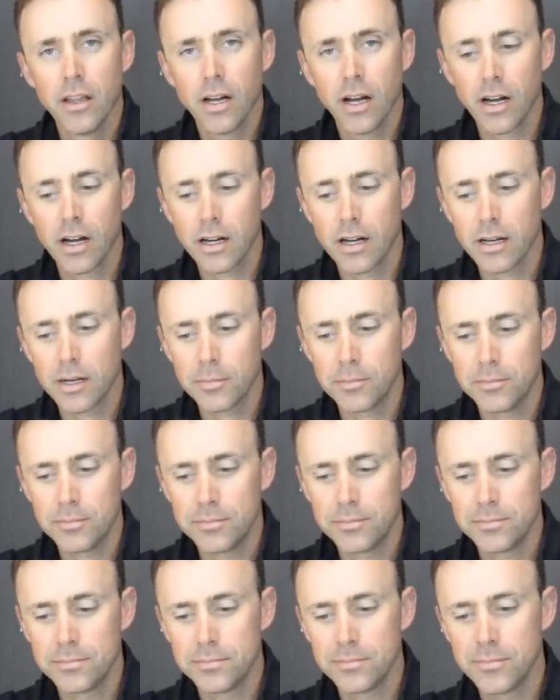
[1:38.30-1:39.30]
Um,
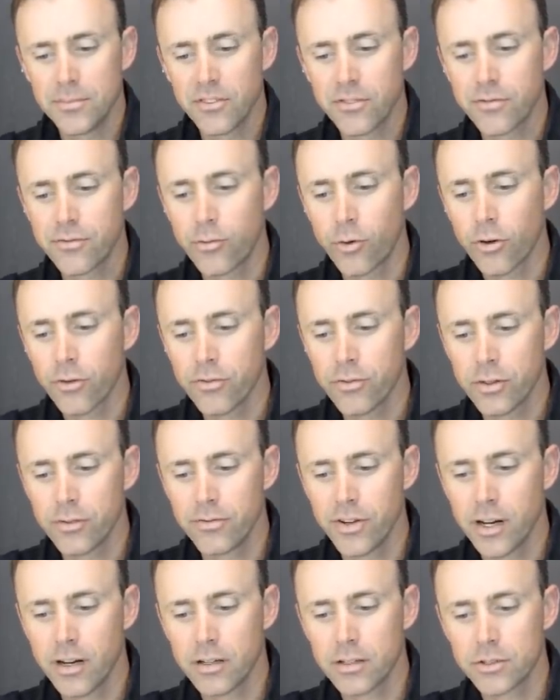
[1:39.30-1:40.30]
forefoot
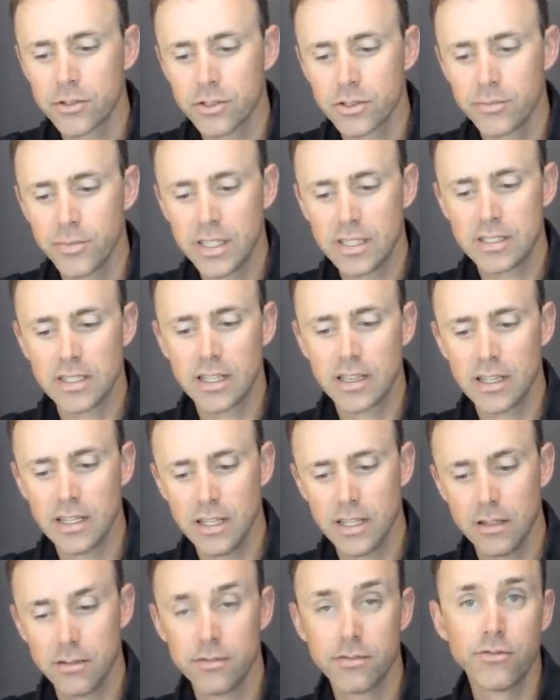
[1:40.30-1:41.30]
varus just means that
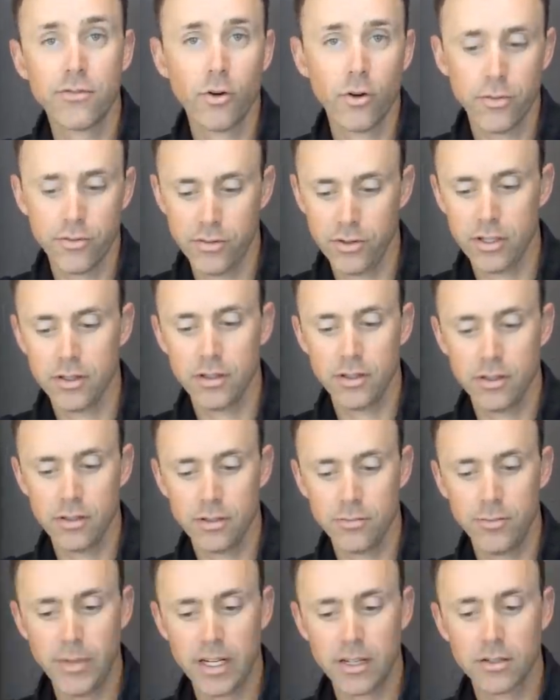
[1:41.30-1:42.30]
the forefoot,
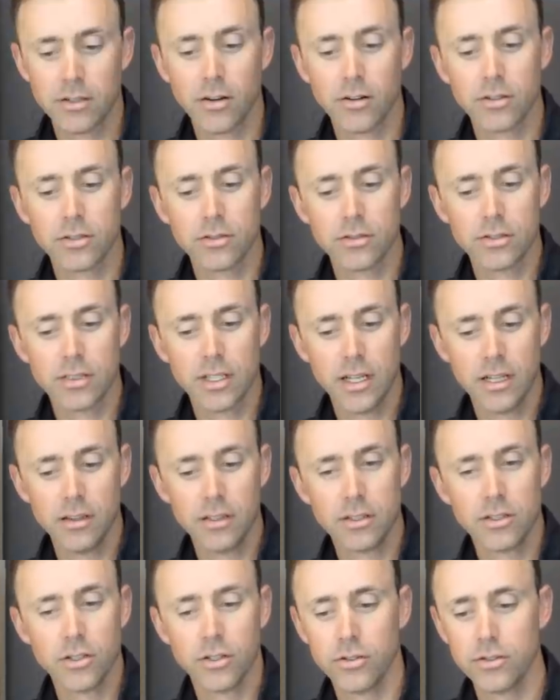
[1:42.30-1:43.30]
the metatarsals and
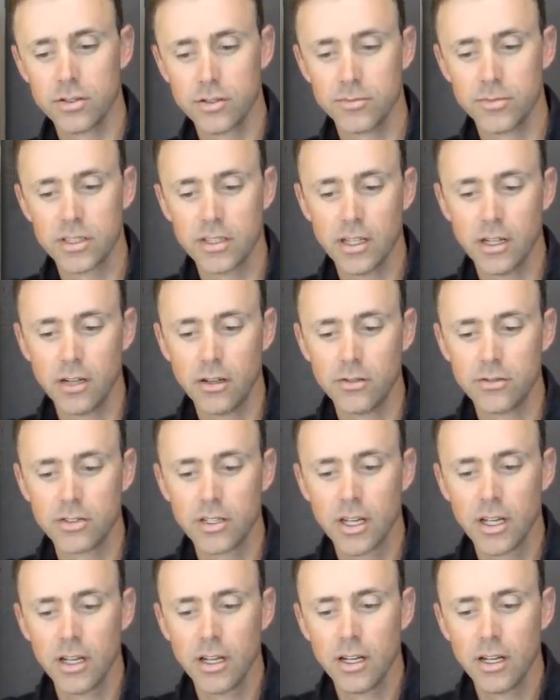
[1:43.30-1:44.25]
the toes themselves,